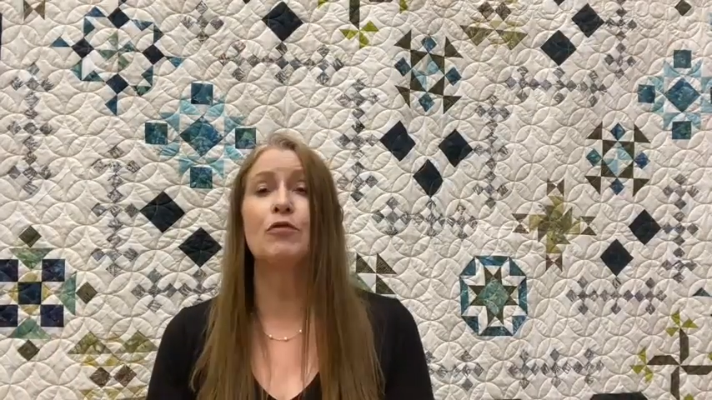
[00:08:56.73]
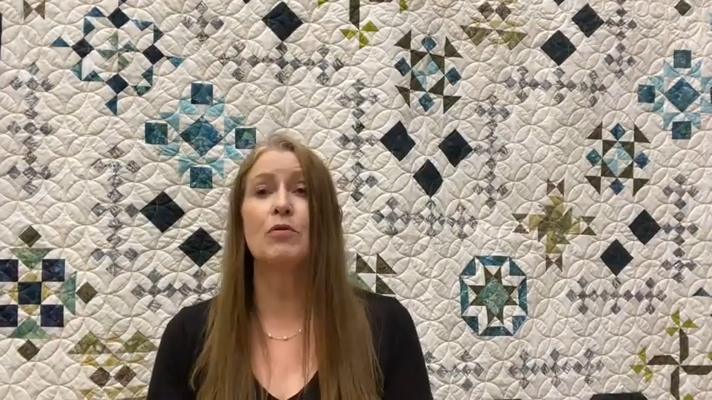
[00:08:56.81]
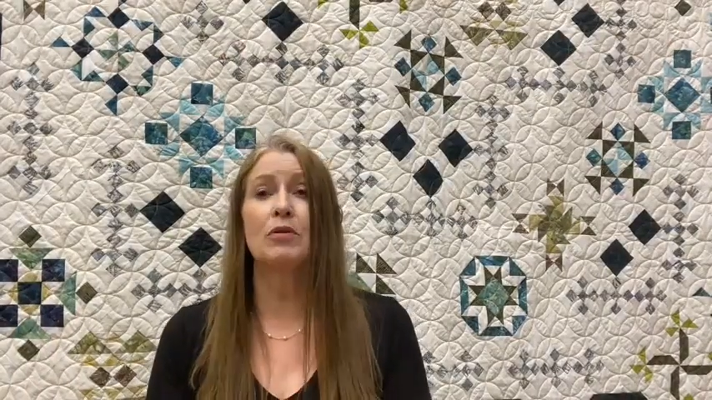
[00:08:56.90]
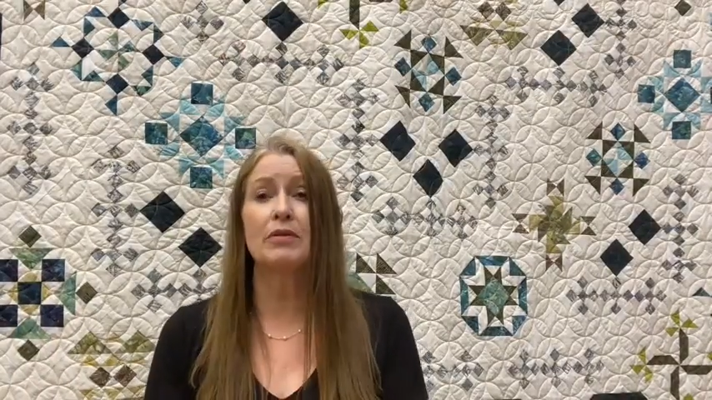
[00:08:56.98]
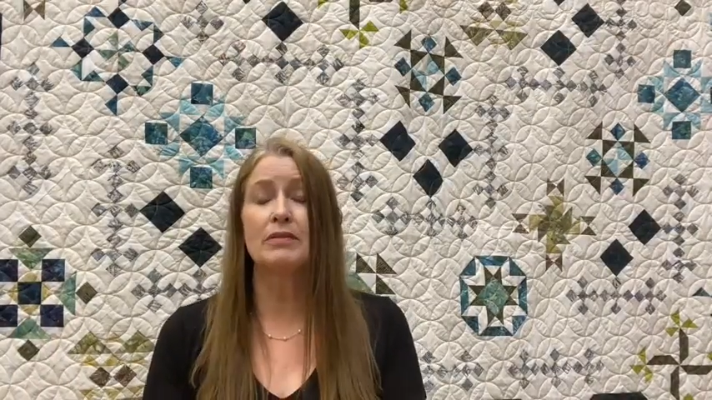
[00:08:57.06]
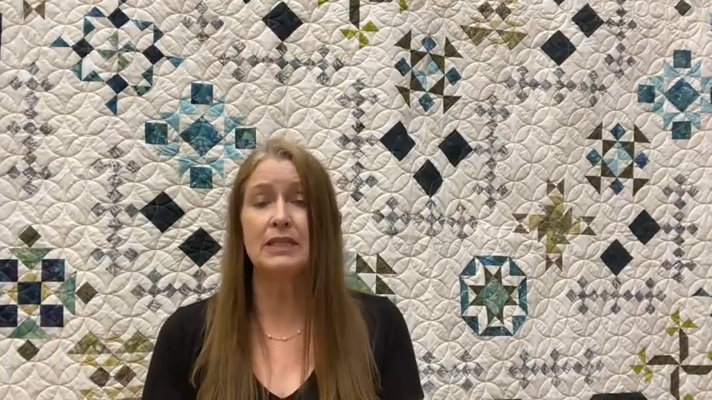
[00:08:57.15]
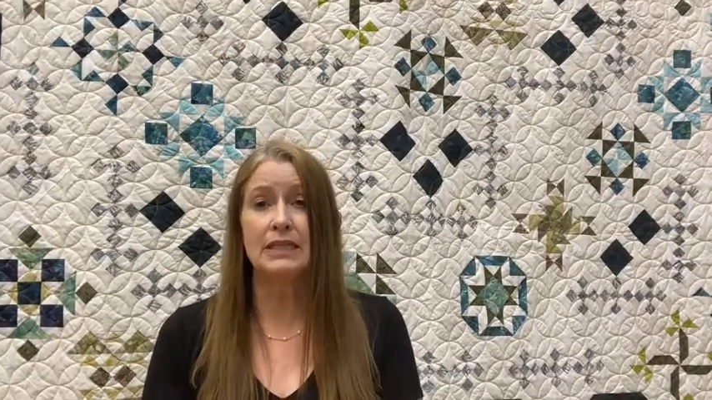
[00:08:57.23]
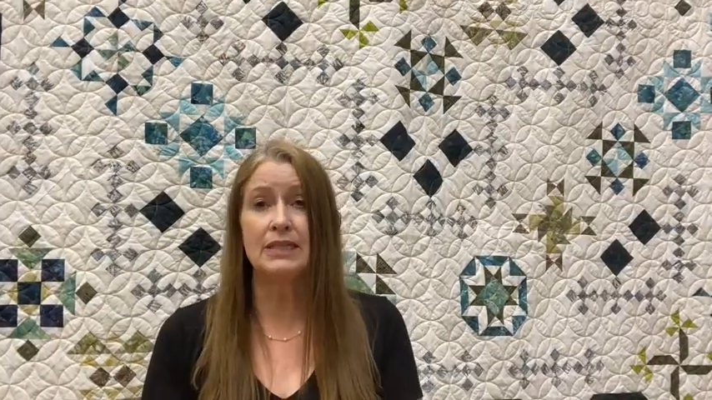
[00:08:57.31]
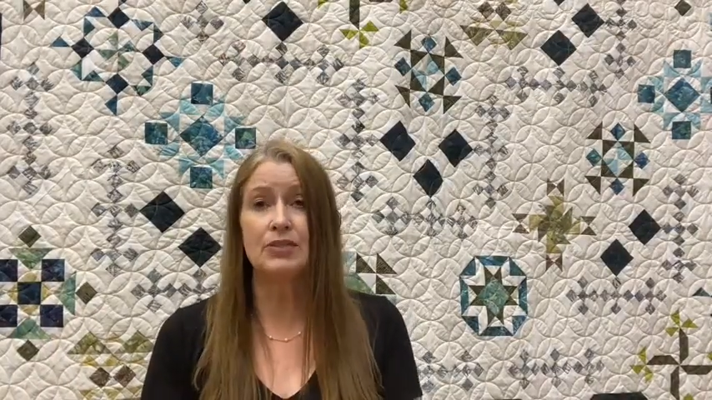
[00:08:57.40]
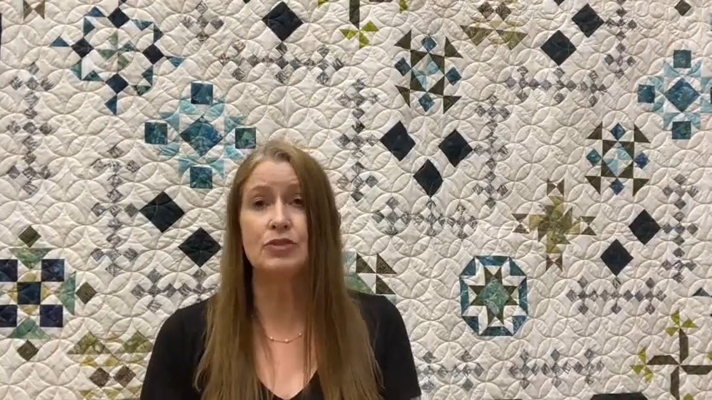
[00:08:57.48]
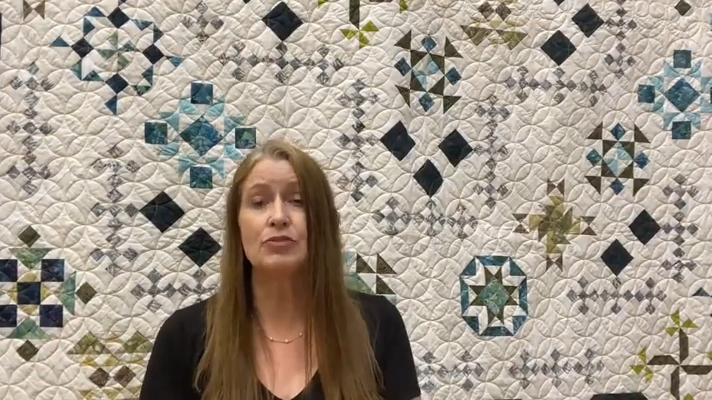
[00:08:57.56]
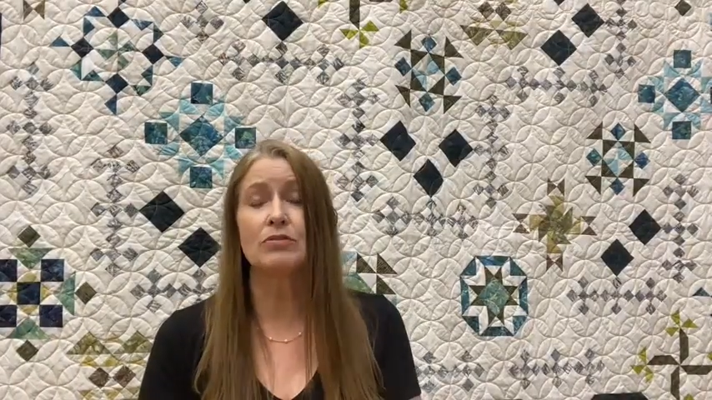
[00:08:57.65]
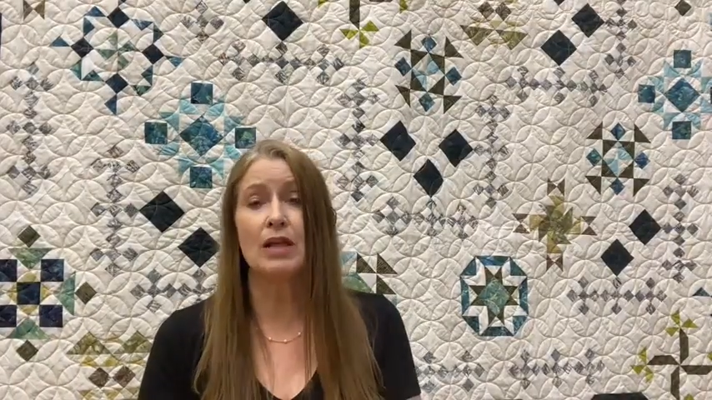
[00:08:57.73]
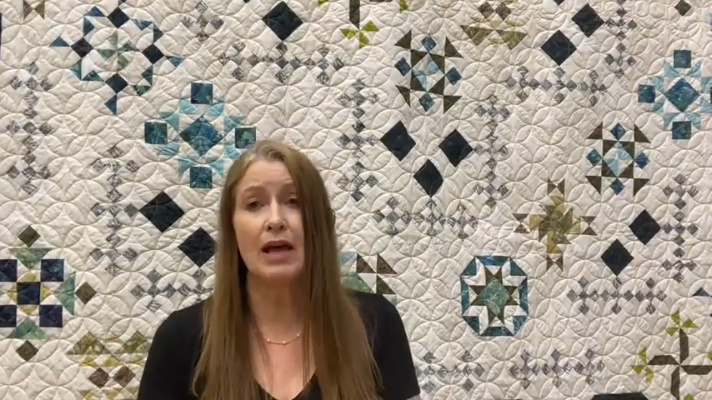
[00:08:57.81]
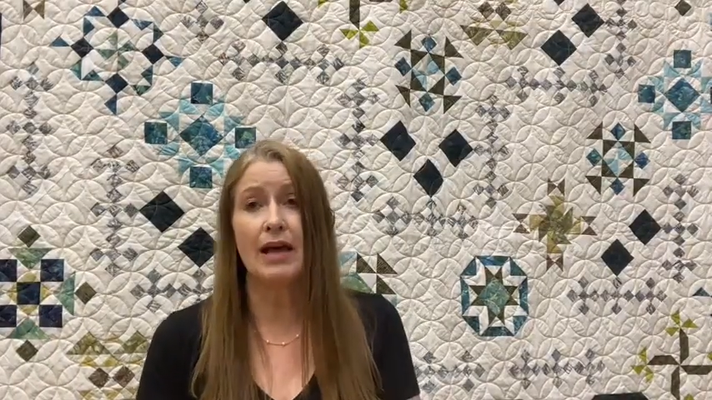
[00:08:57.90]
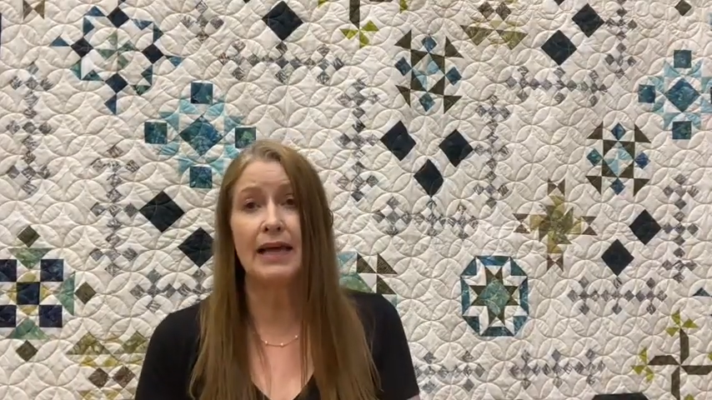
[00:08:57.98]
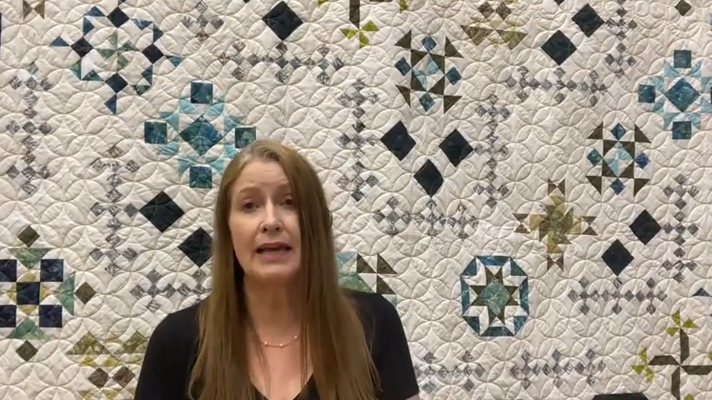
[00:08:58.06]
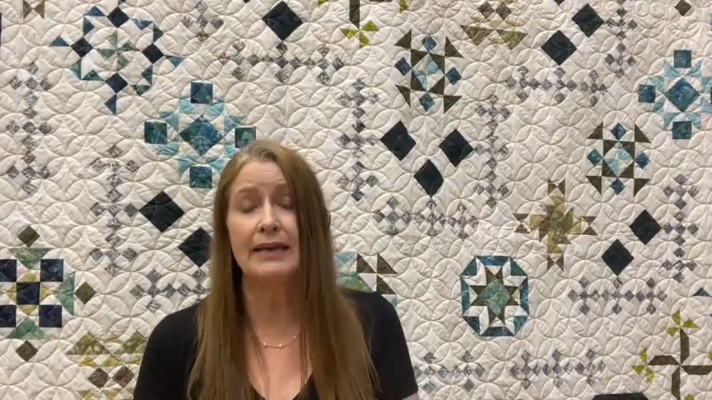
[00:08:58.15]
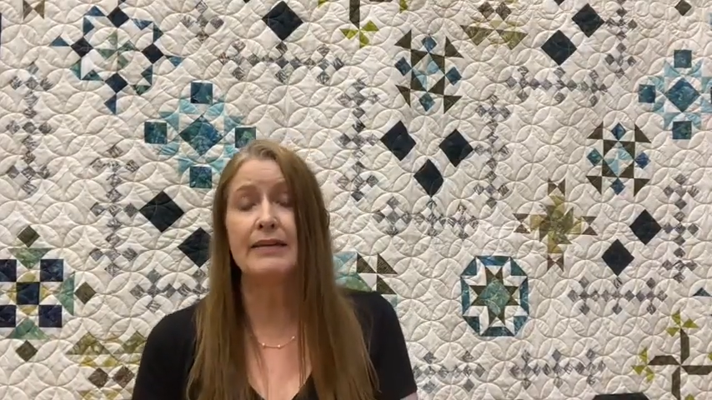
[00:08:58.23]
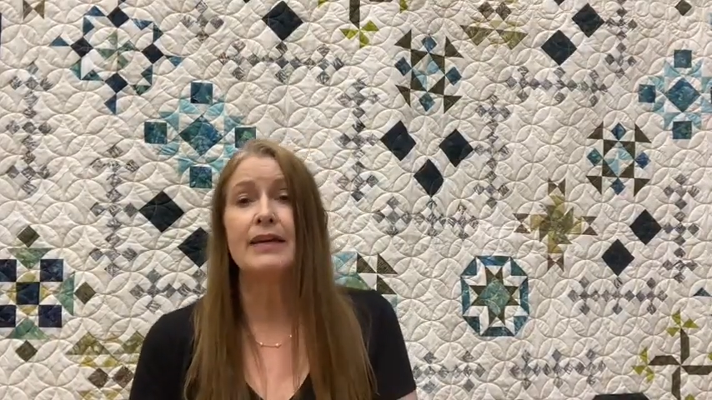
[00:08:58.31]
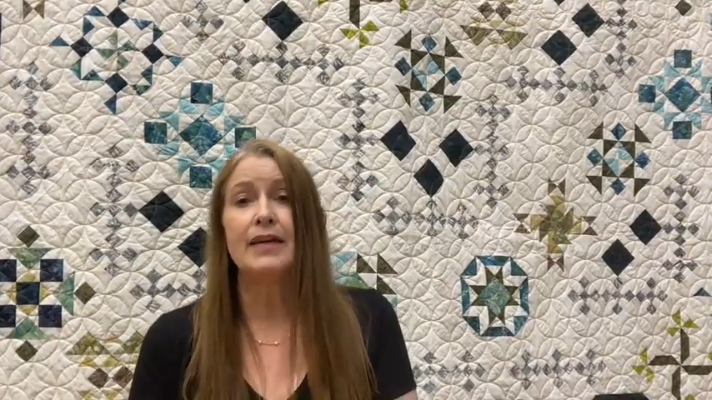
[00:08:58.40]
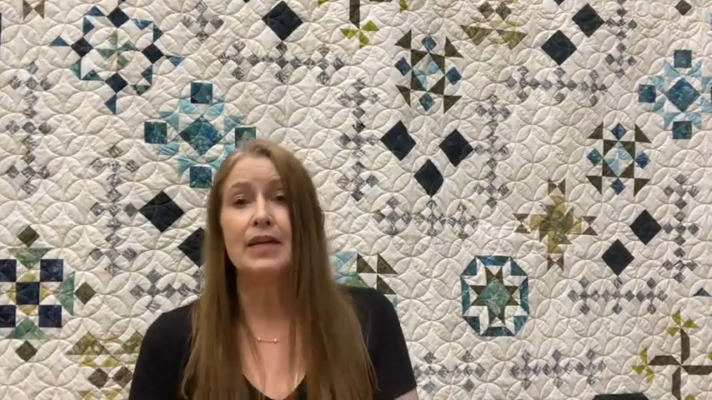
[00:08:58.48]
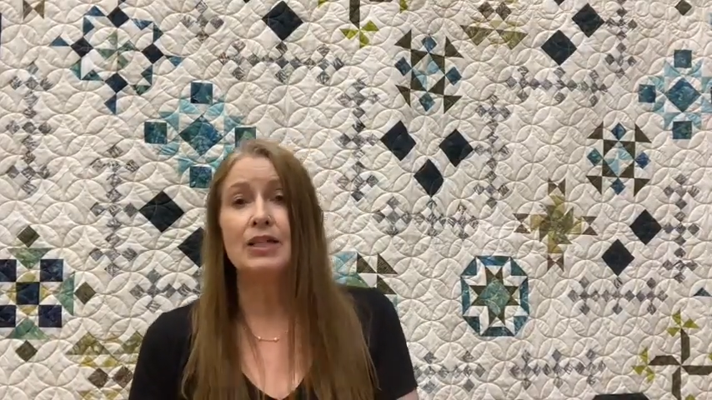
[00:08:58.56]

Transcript: for the July